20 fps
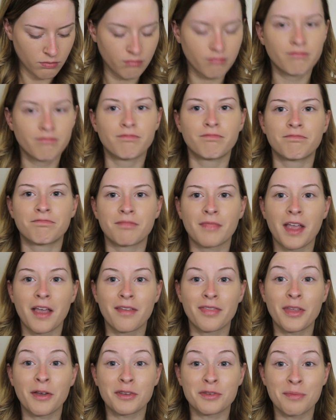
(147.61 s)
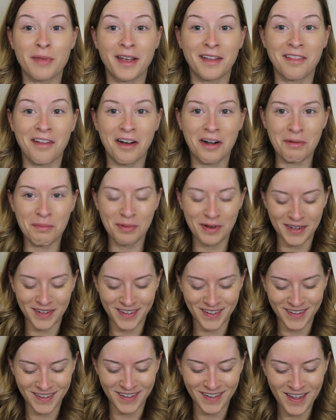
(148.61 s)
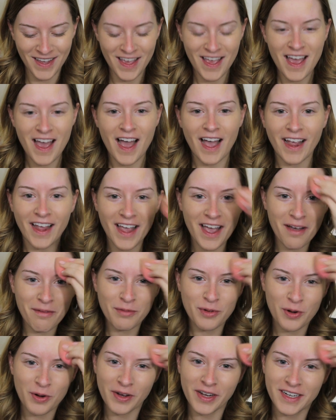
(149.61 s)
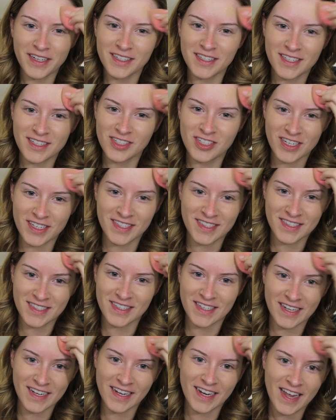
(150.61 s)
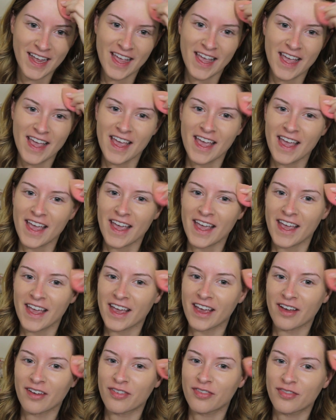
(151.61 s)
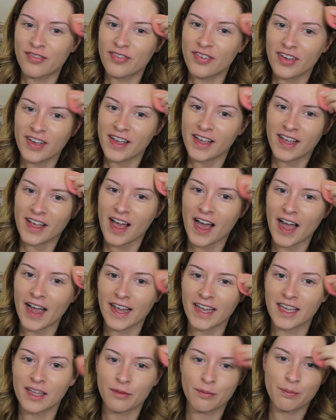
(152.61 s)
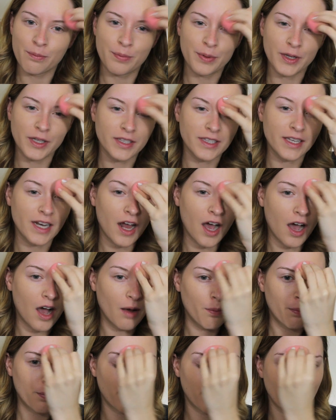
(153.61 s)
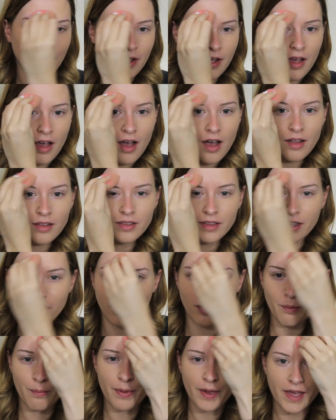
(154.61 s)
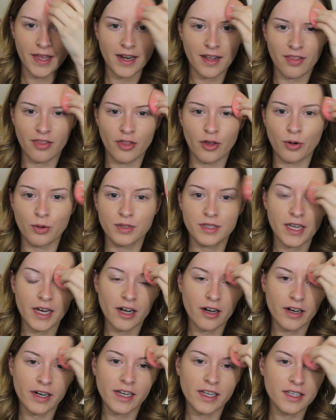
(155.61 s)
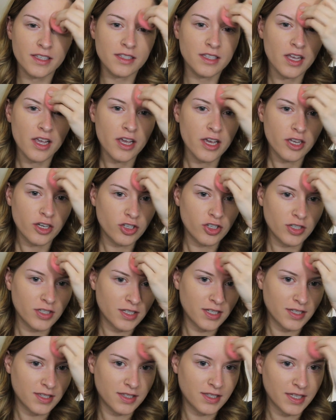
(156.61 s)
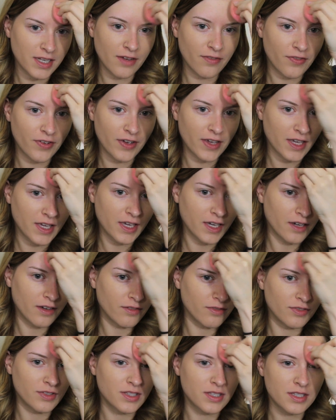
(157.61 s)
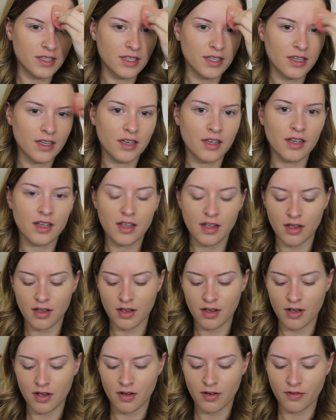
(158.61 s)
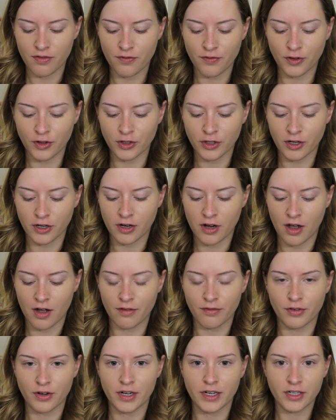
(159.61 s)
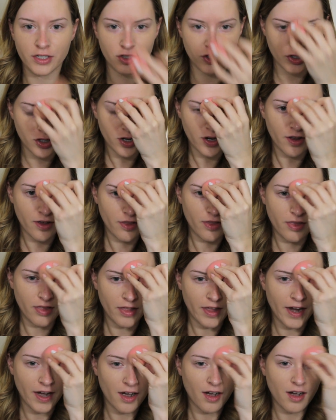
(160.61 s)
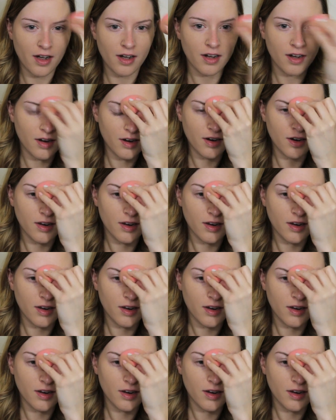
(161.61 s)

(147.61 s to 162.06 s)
that was my alarm. I am going to just see if I can build it up a little bit in those areas, just to see if it gives fuller coverage there.